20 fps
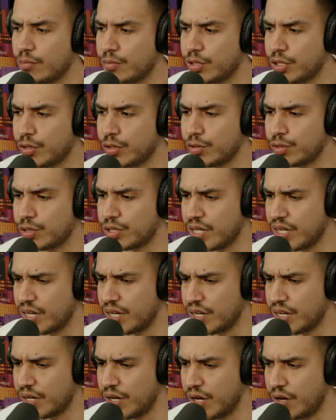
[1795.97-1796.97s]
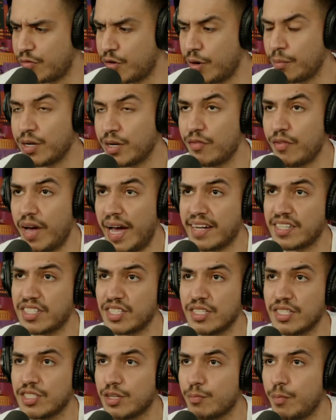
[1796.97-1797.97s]
used affirmative
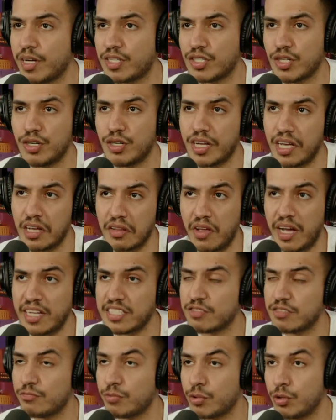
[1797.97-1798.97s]
action to make sure to get lots of